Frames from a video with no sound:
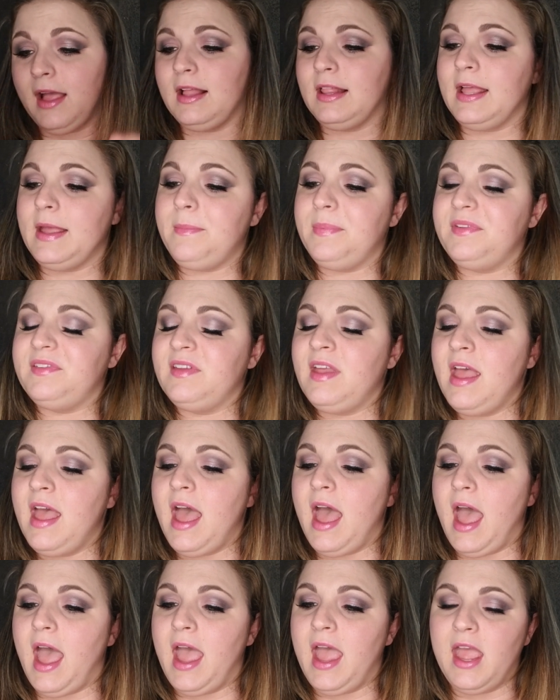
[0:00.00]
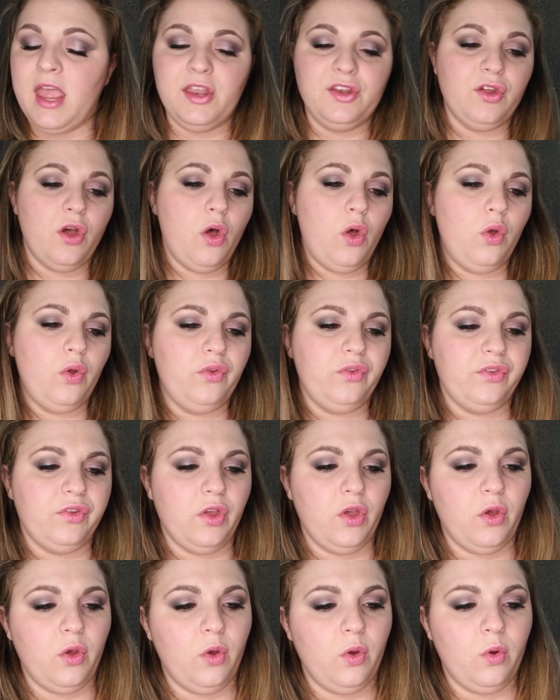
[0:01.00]
clips and
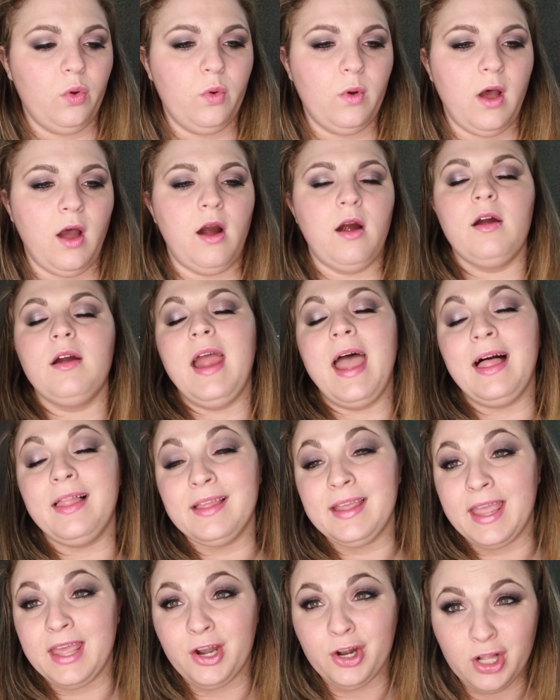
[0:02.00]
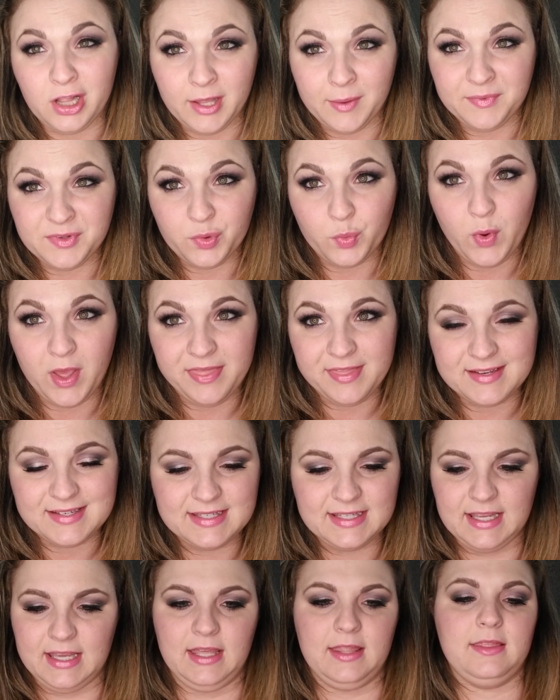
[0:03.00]
also our alligator clips with
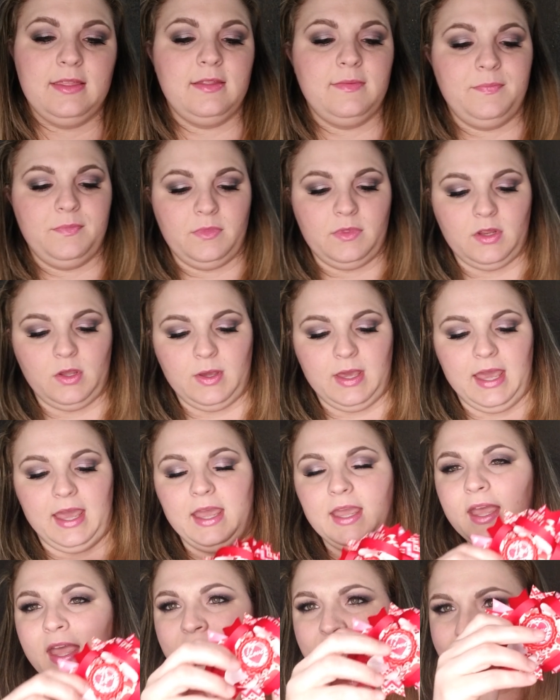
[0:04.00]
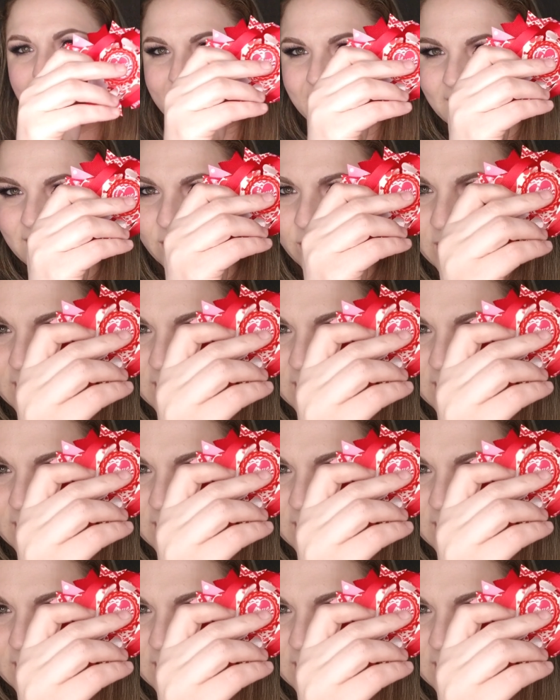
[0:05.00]
teeth. Okay, this